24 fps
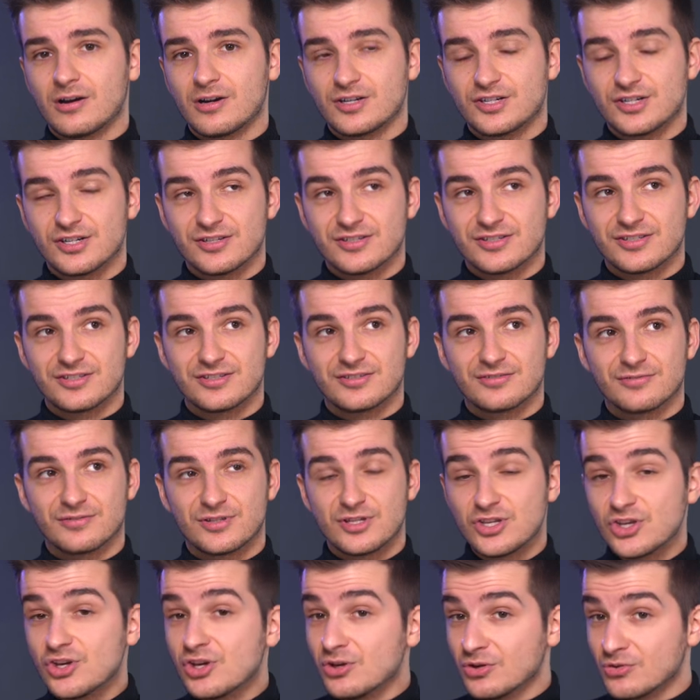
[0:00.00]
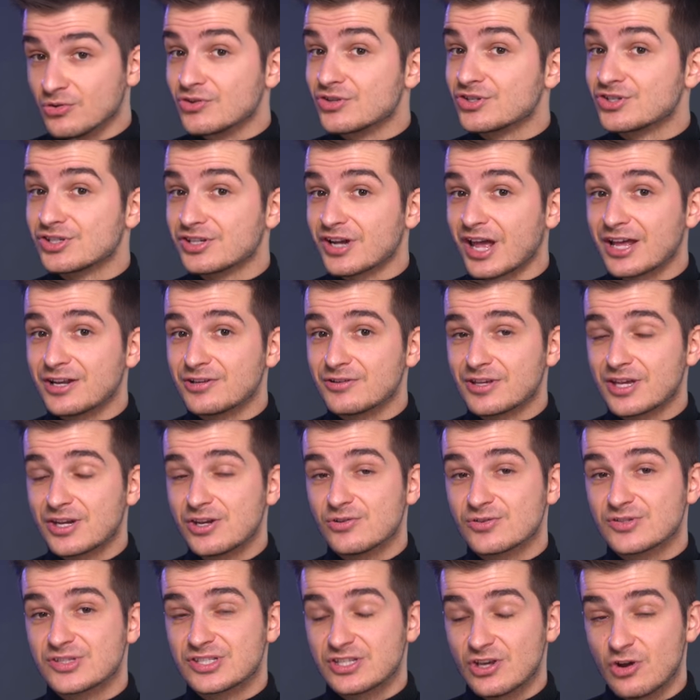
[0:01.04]
are just huge, and you can
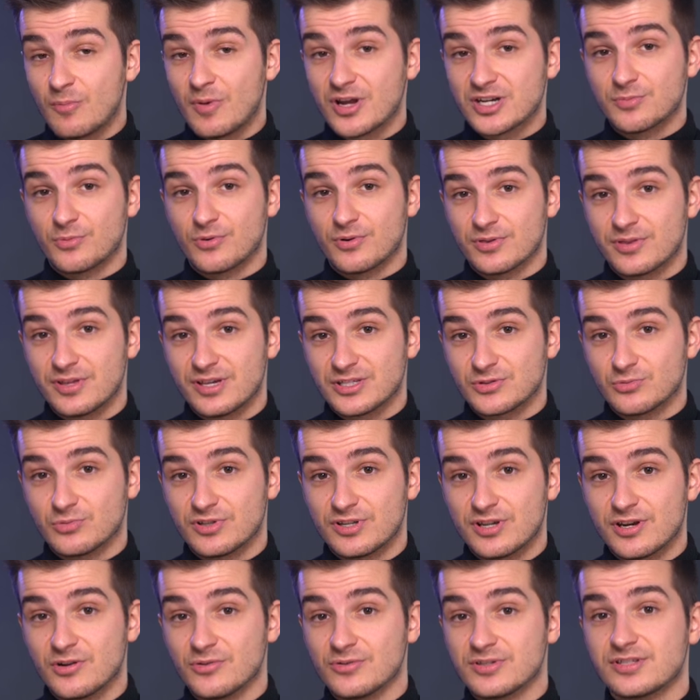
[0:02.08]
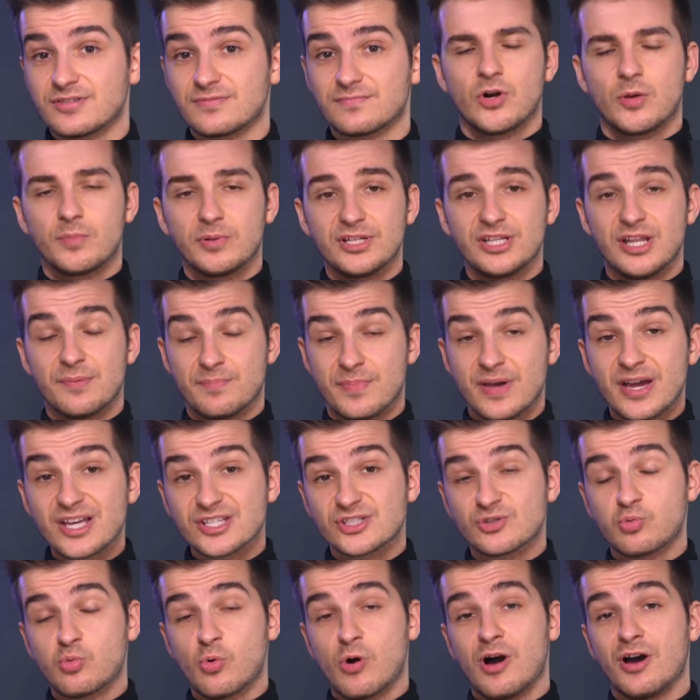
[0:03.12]
do so much more things with those. Probably the
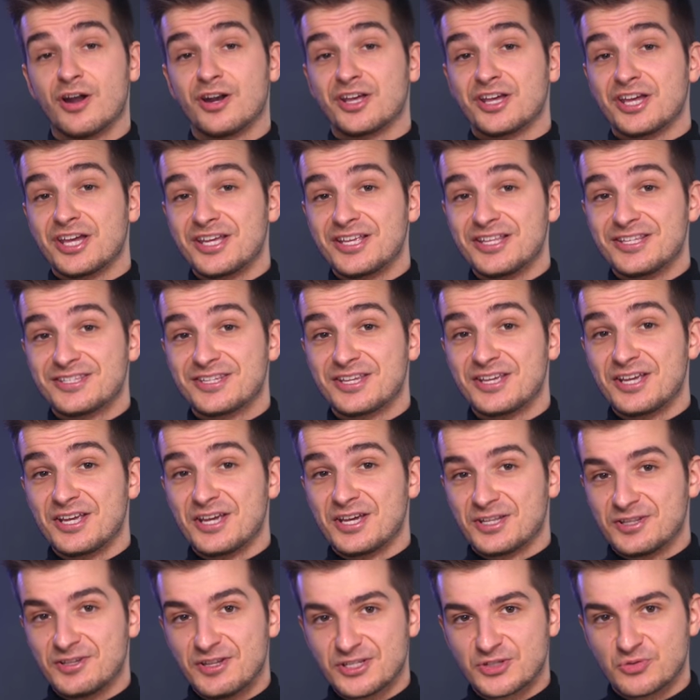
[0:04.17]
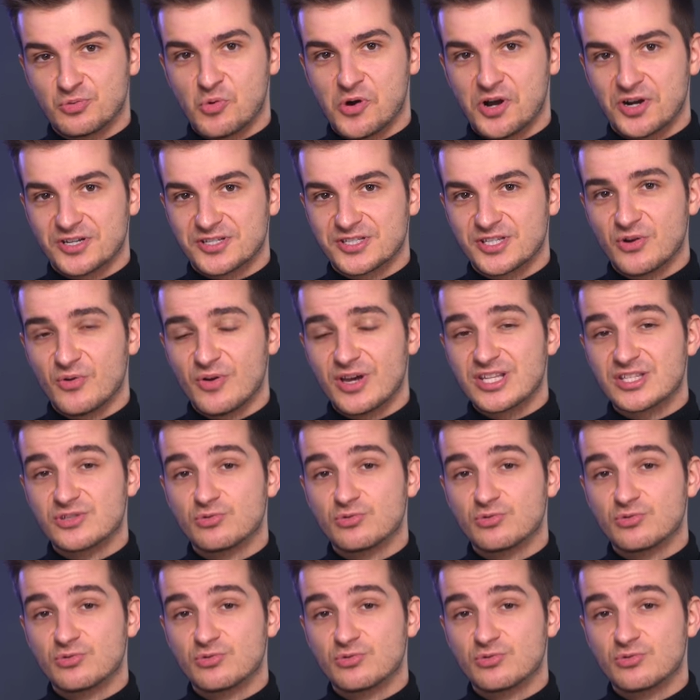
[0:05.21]
biggest one is this one. So in